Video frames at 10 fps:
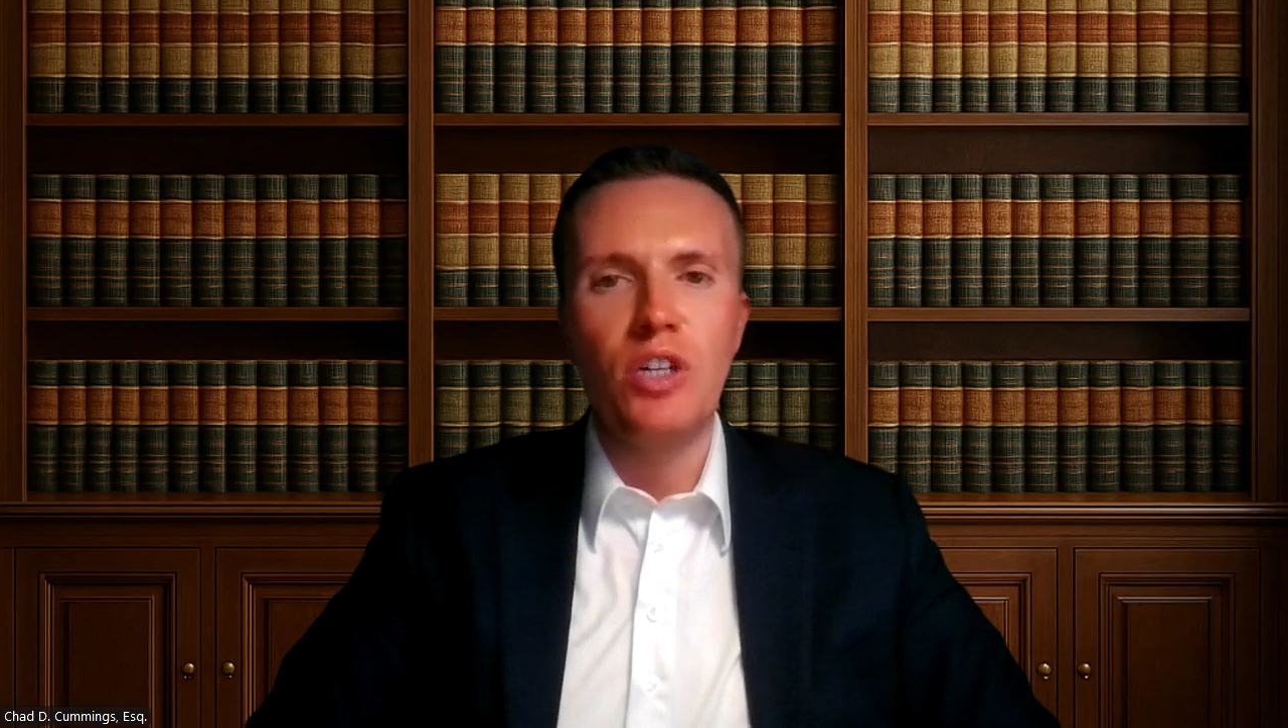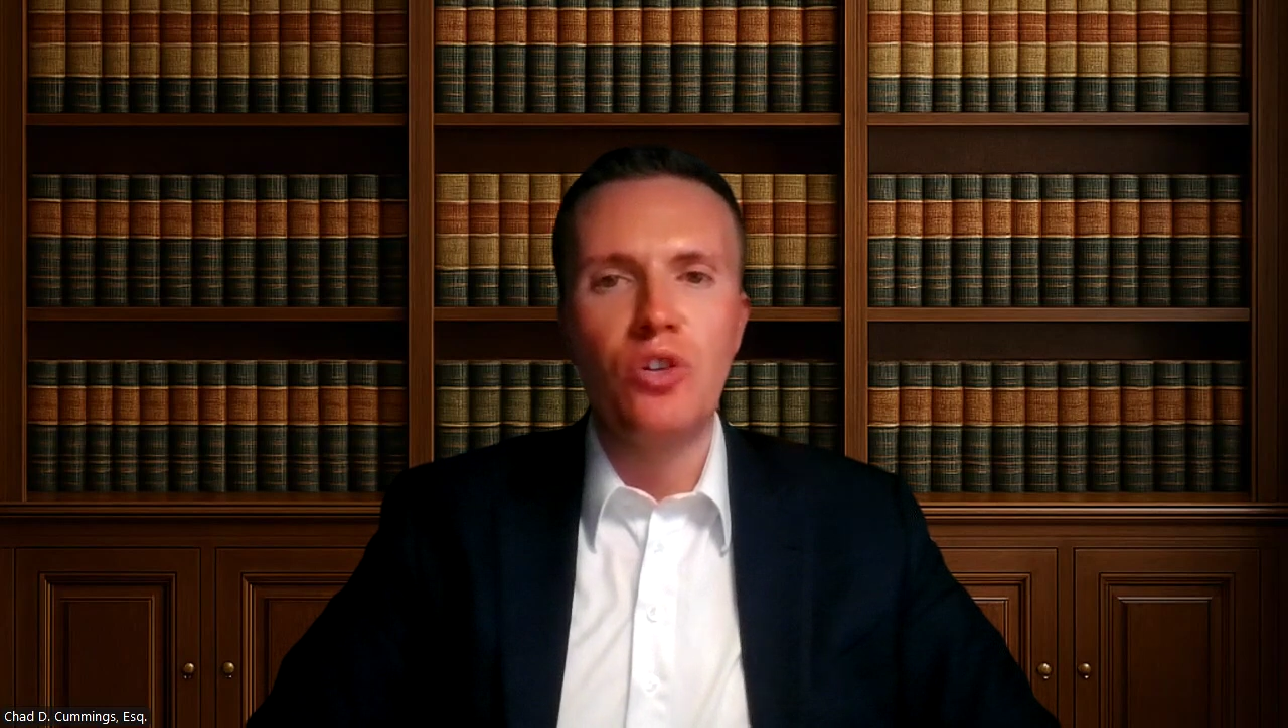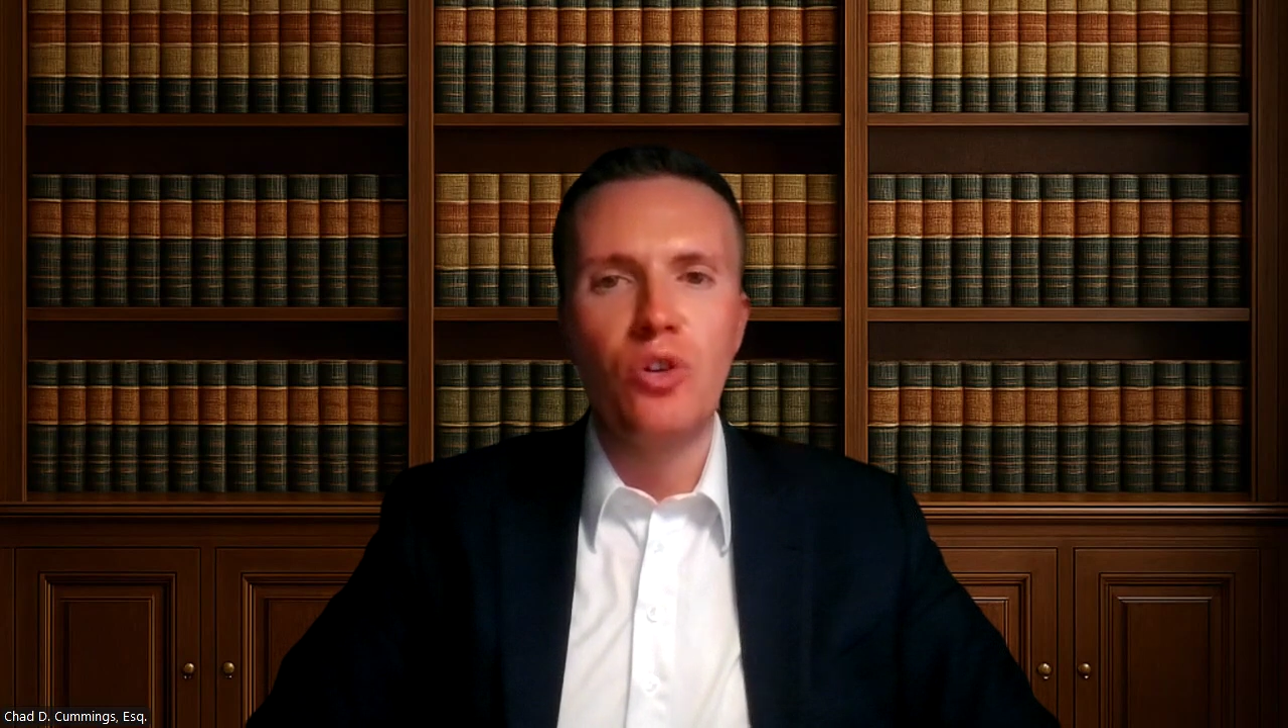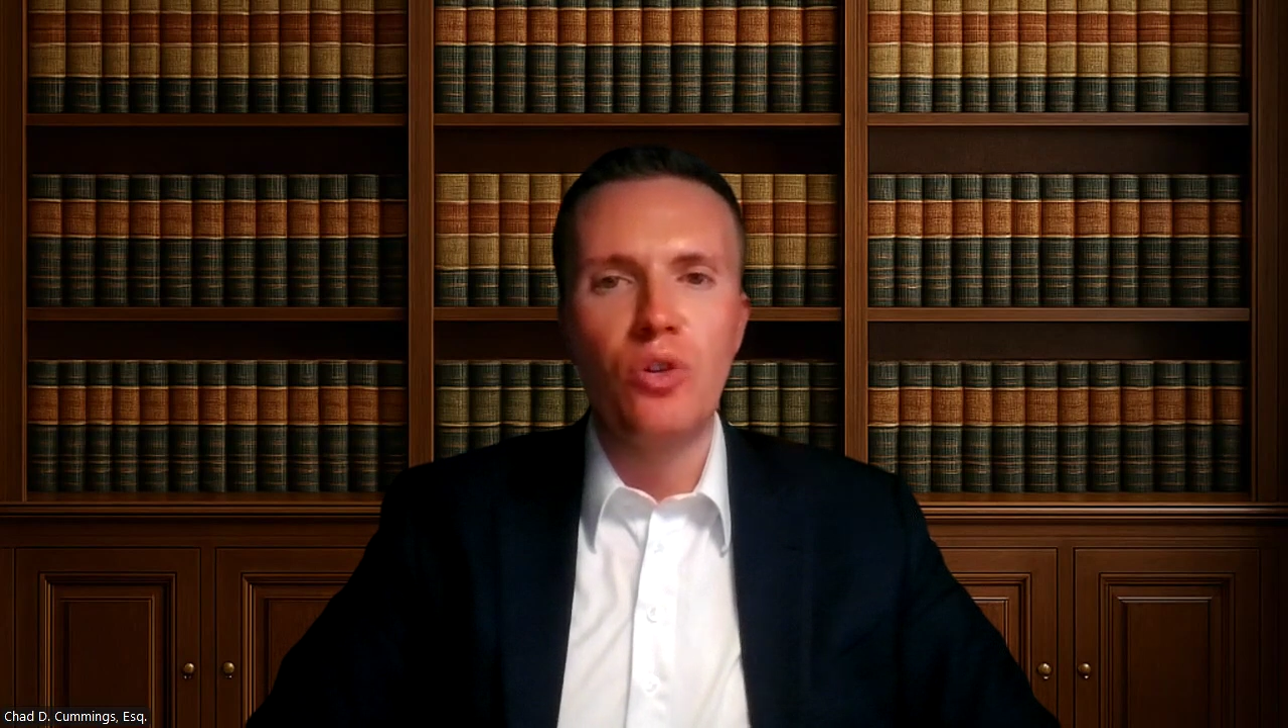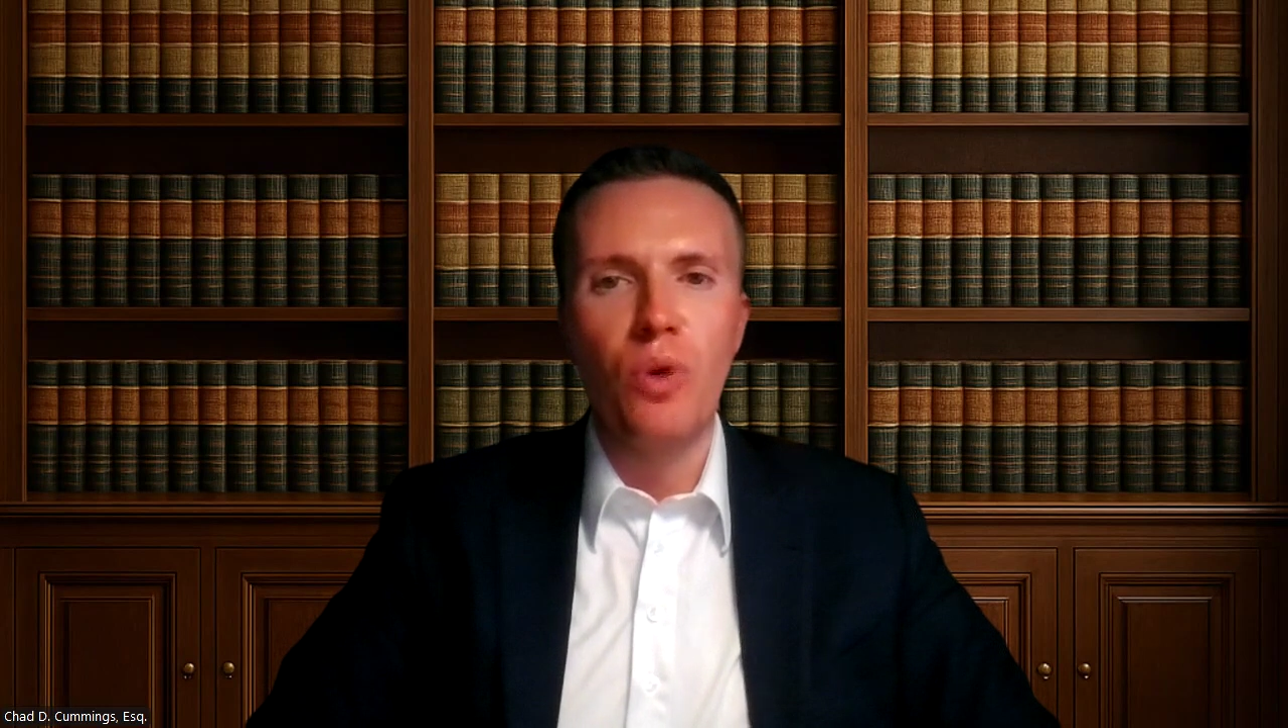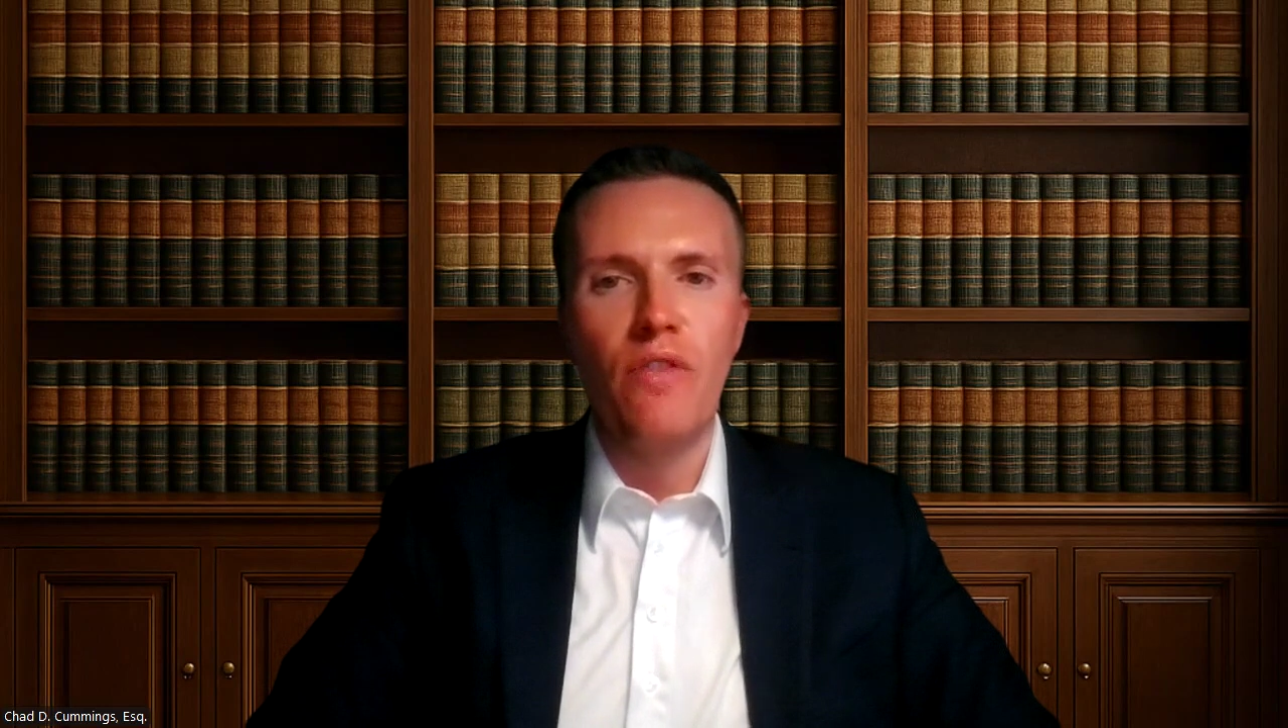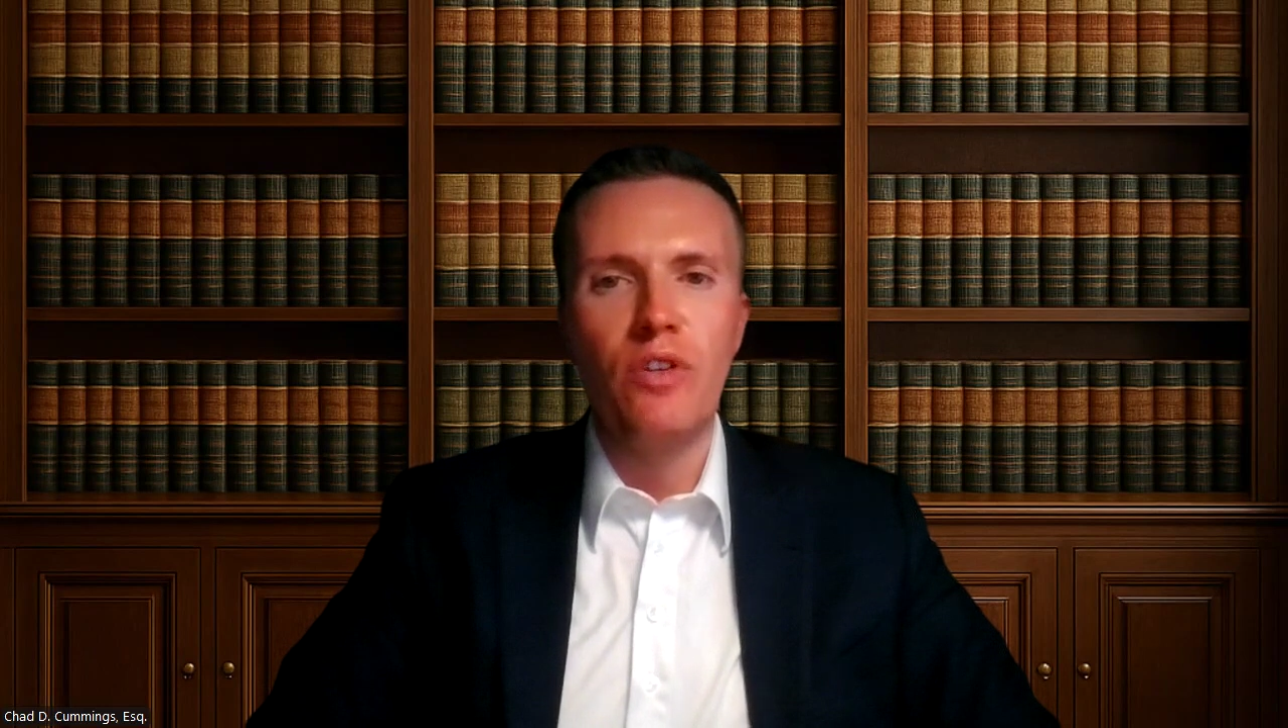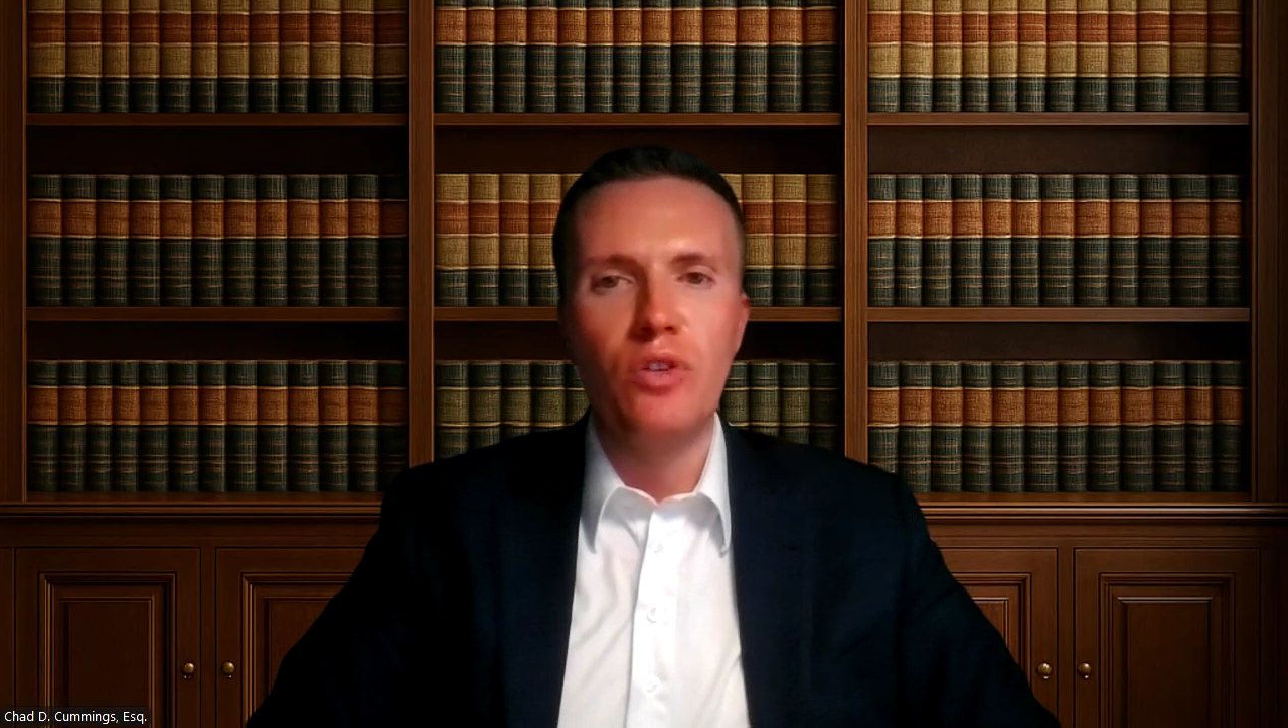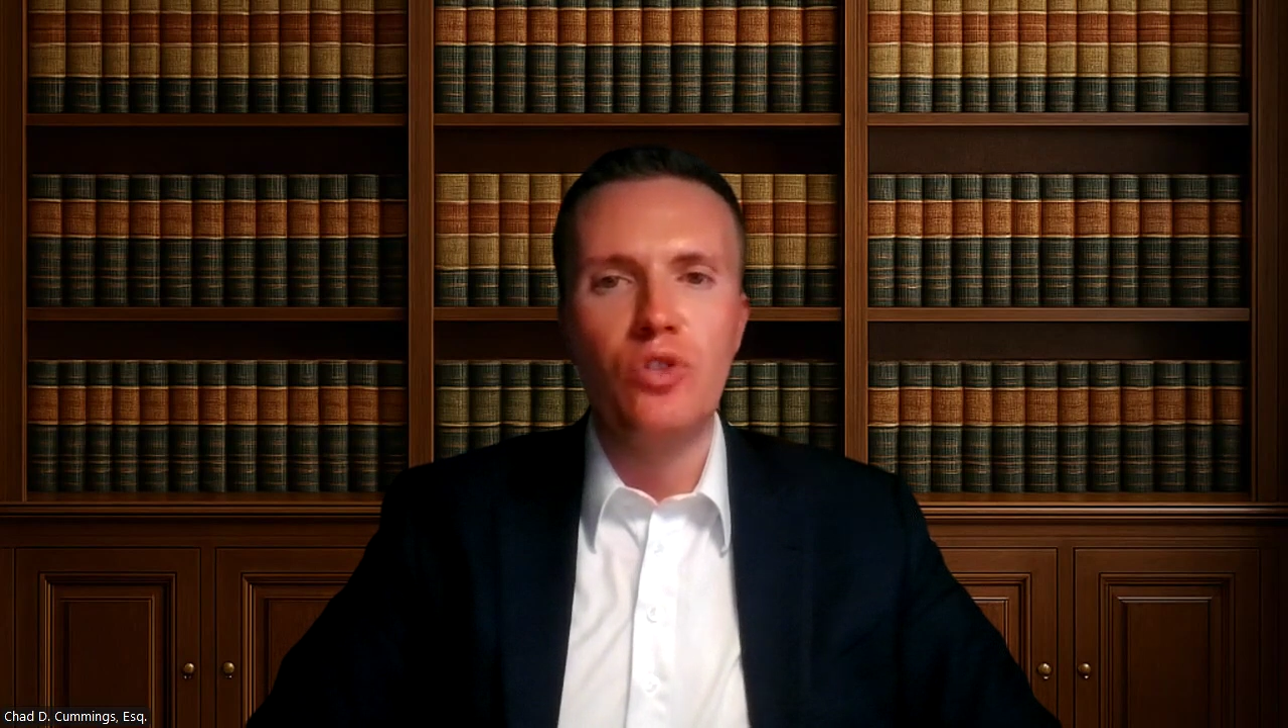Internal Revenue